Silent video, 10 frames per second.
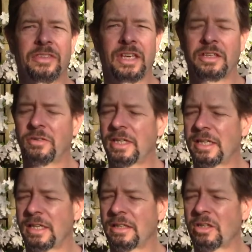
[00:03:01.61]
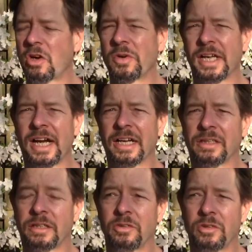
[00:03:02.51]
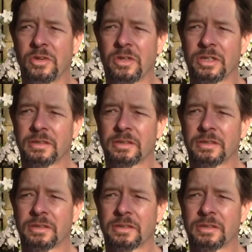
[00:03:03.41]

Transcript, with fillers: thing you get at Coney Island, New York.